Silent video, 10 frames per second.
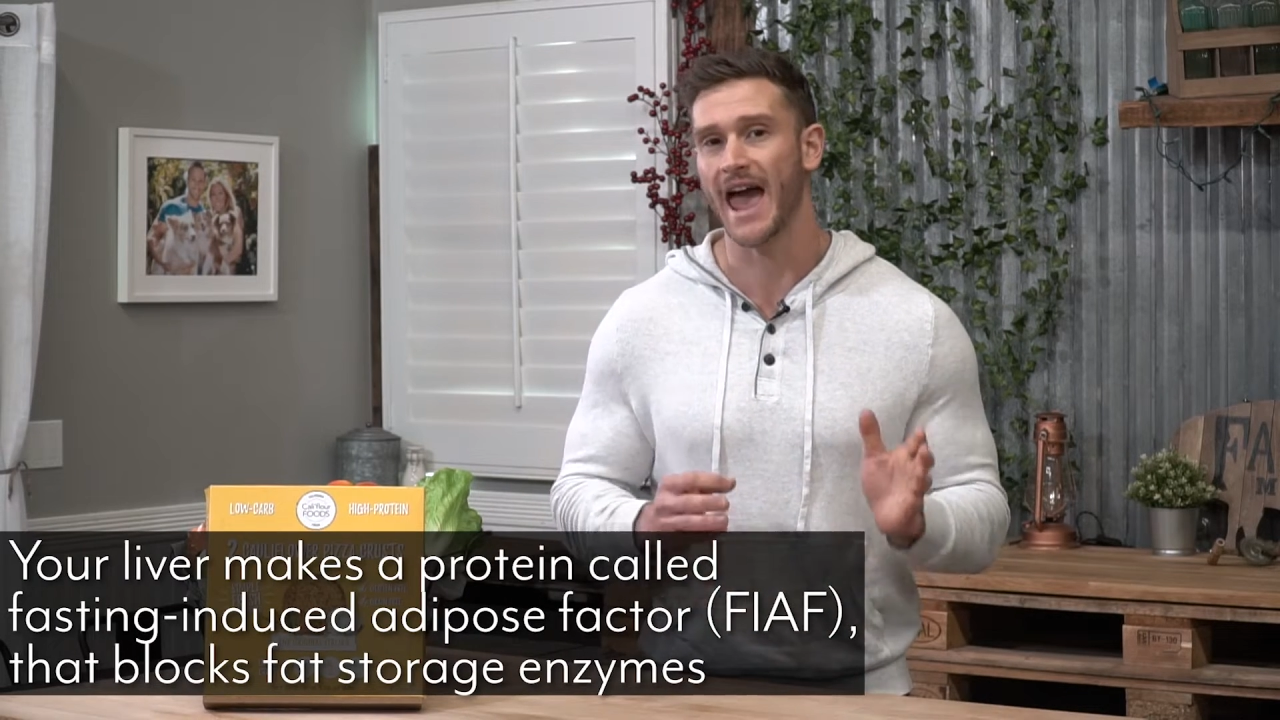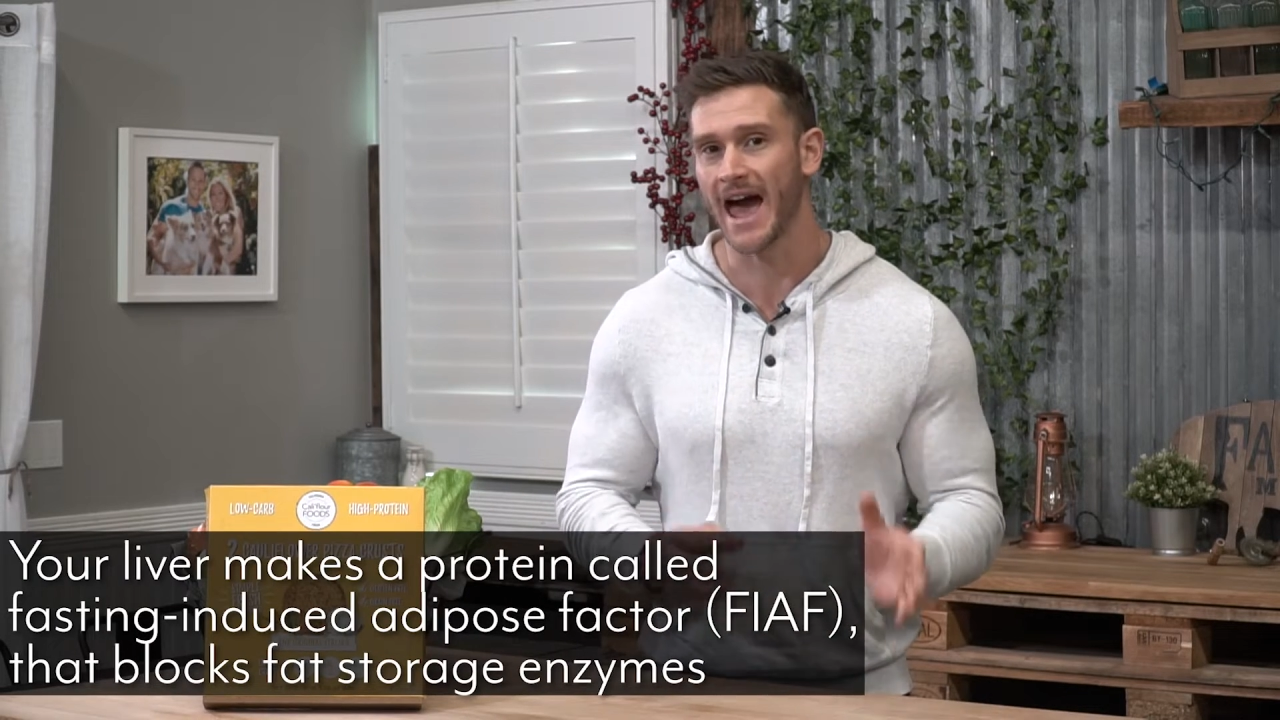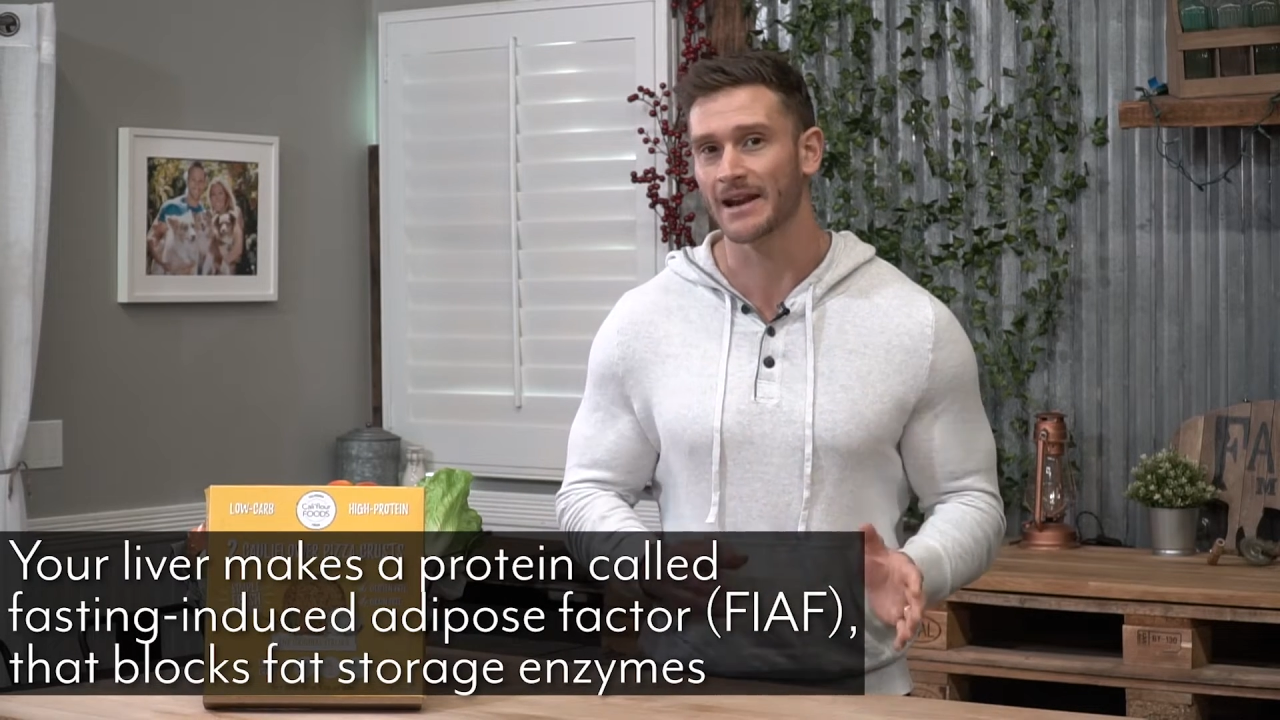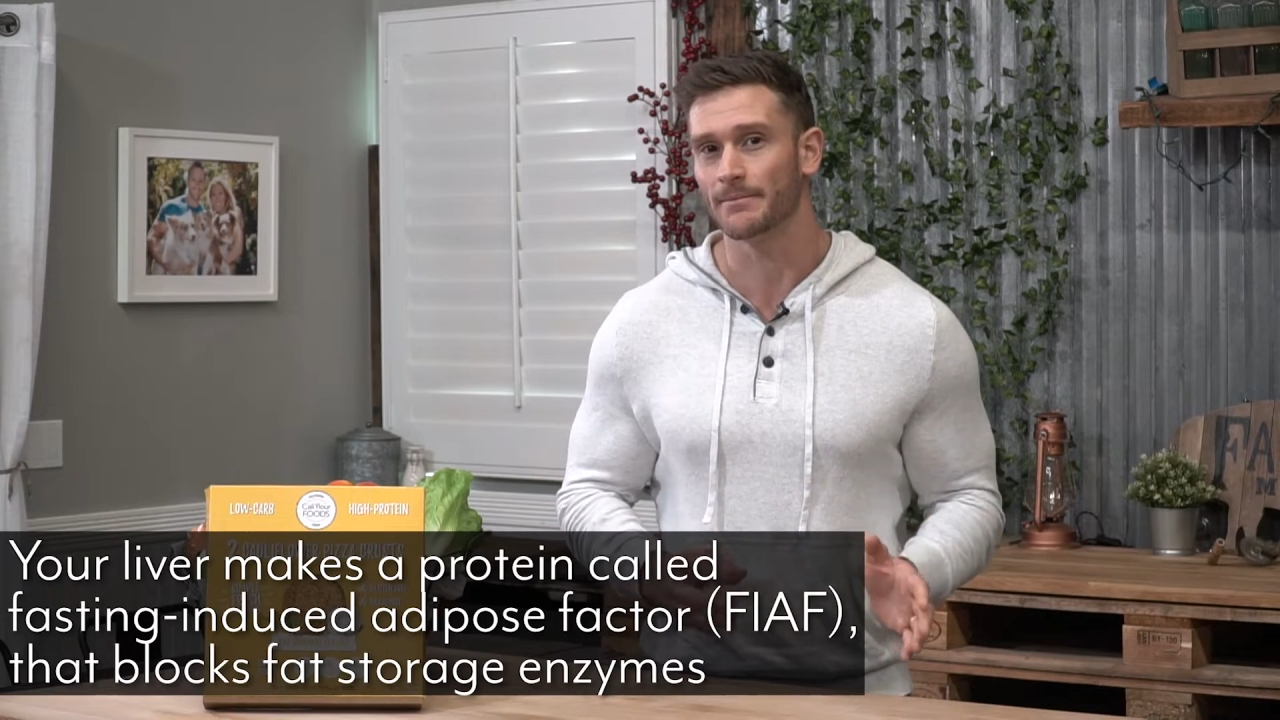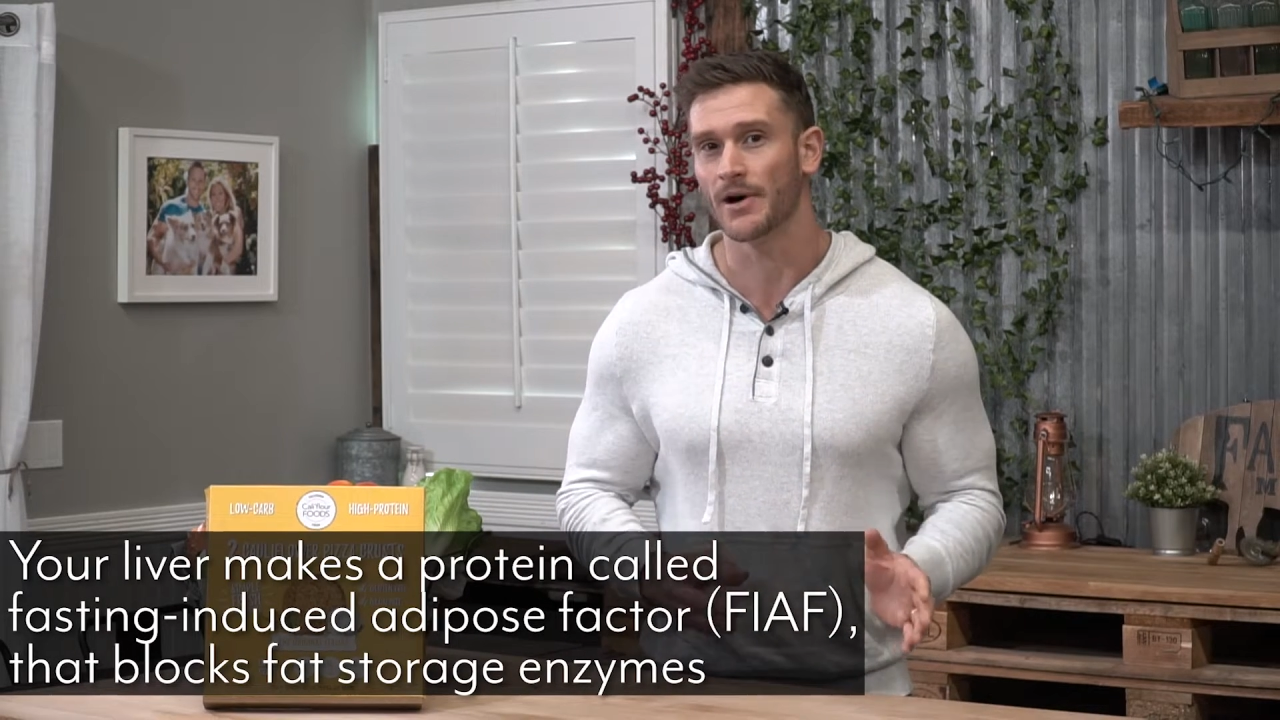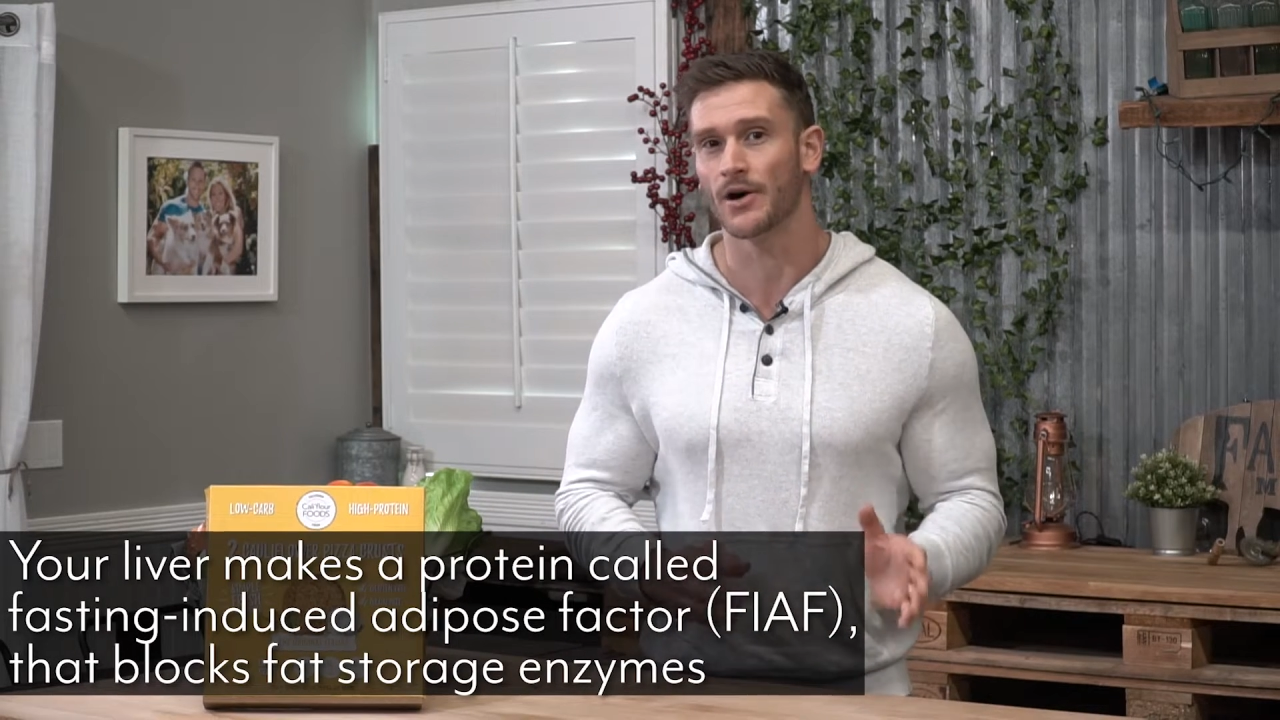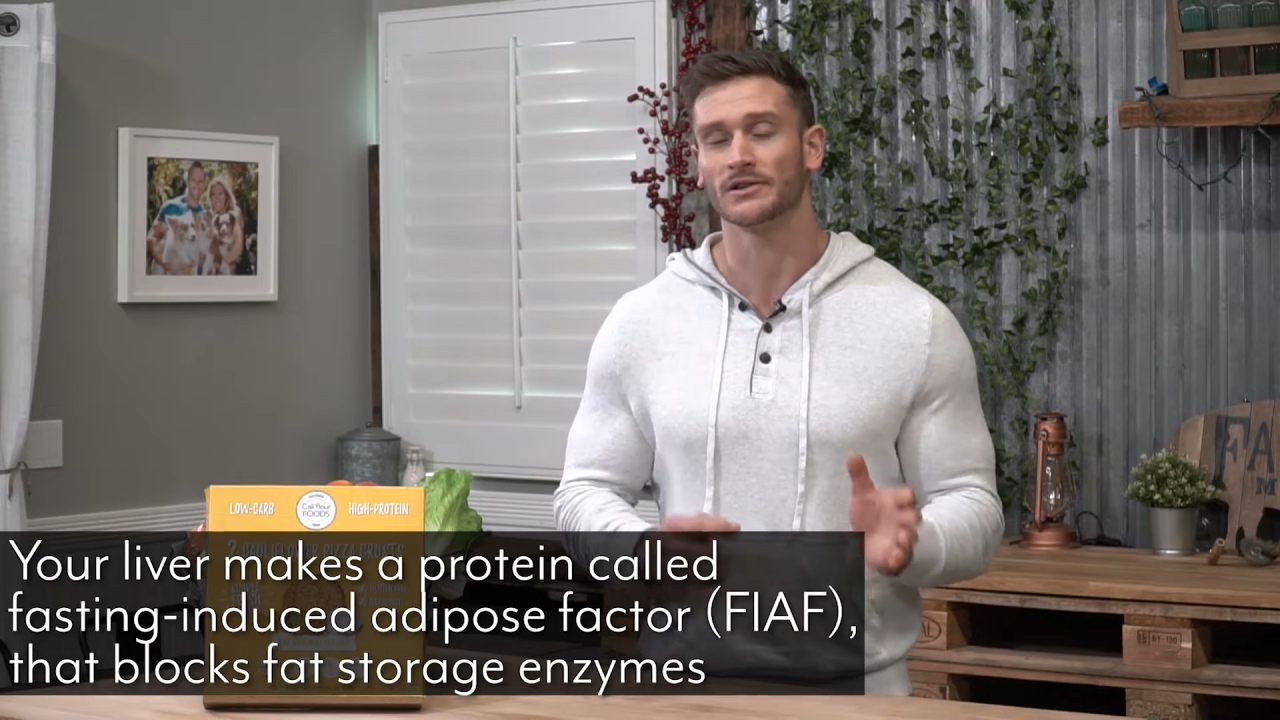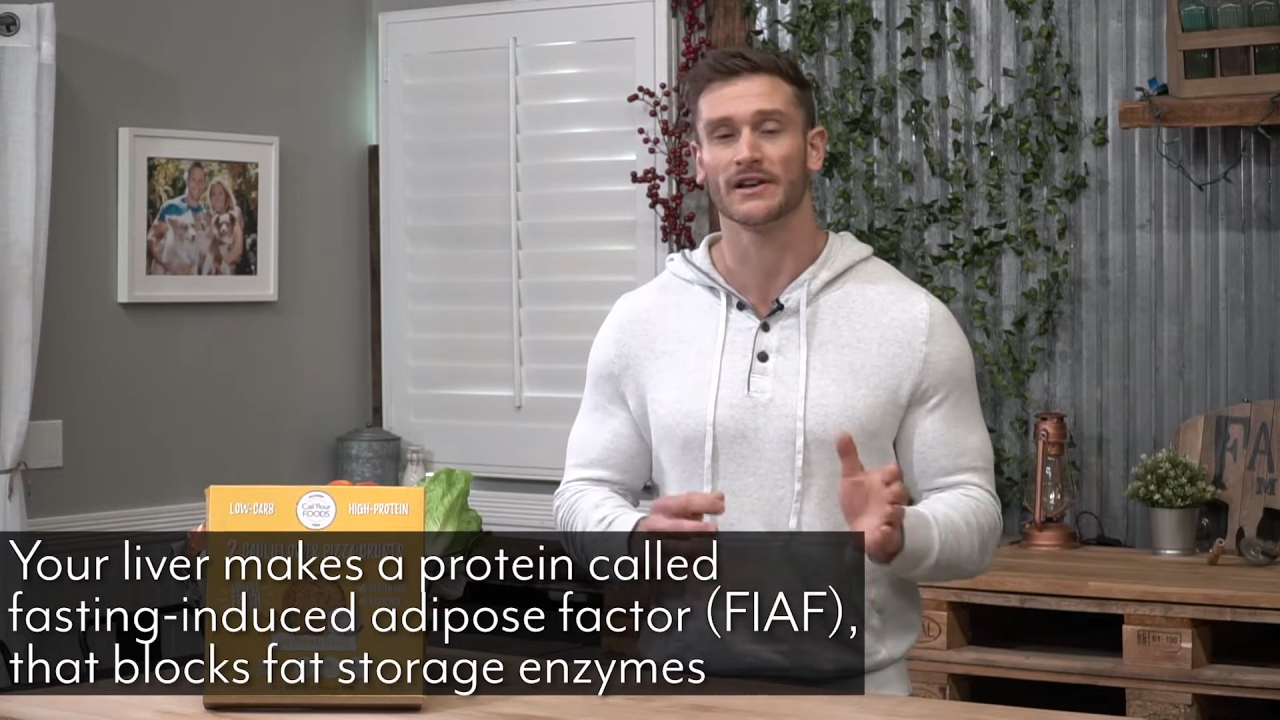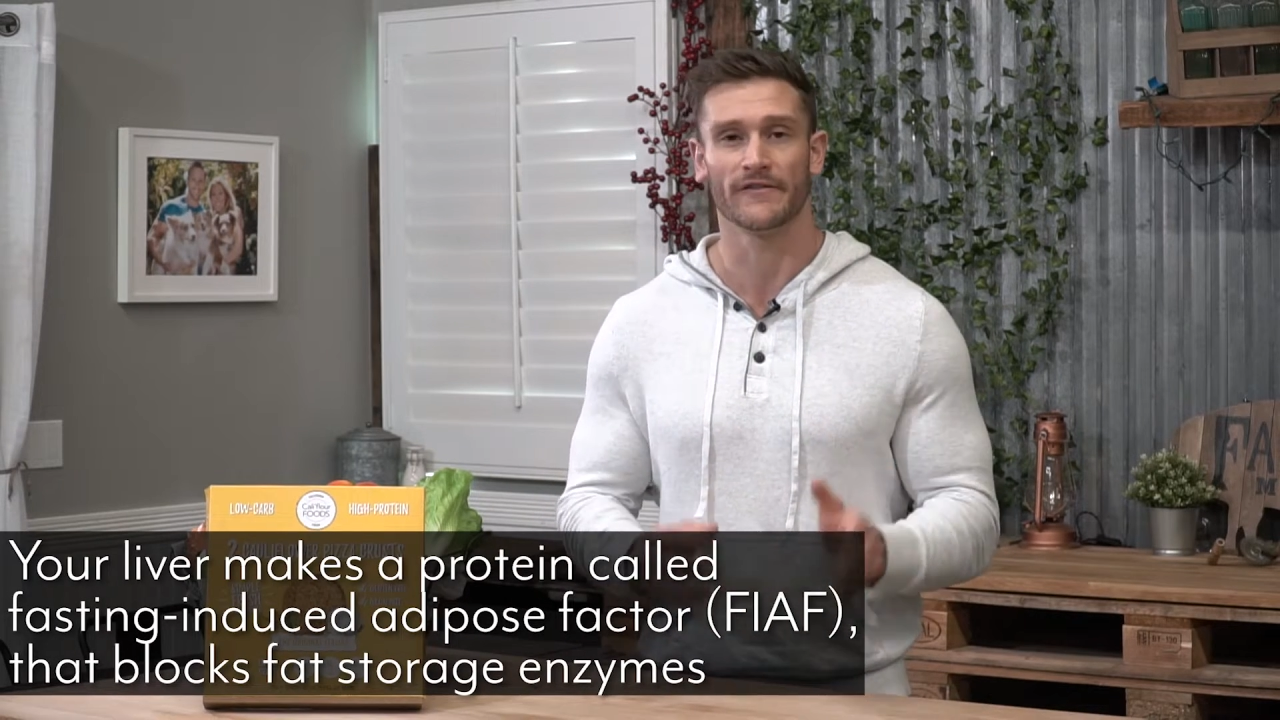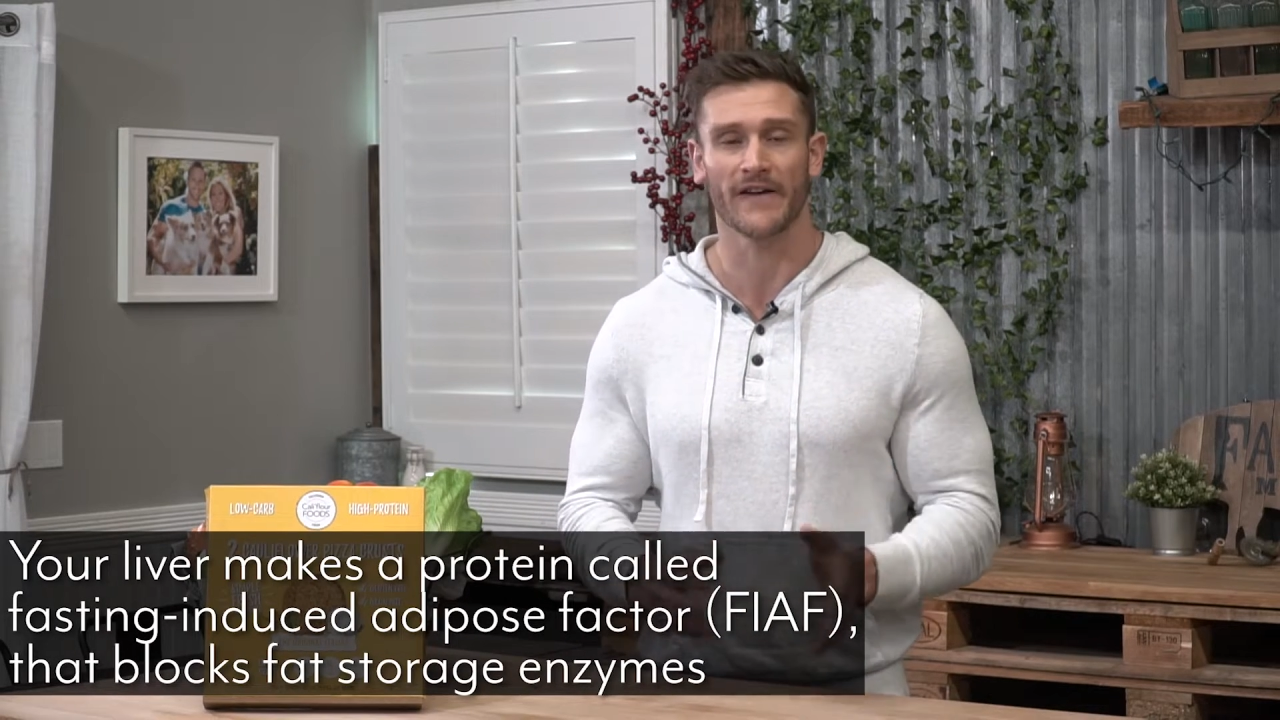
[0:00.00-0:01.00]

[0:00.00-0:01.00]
adipose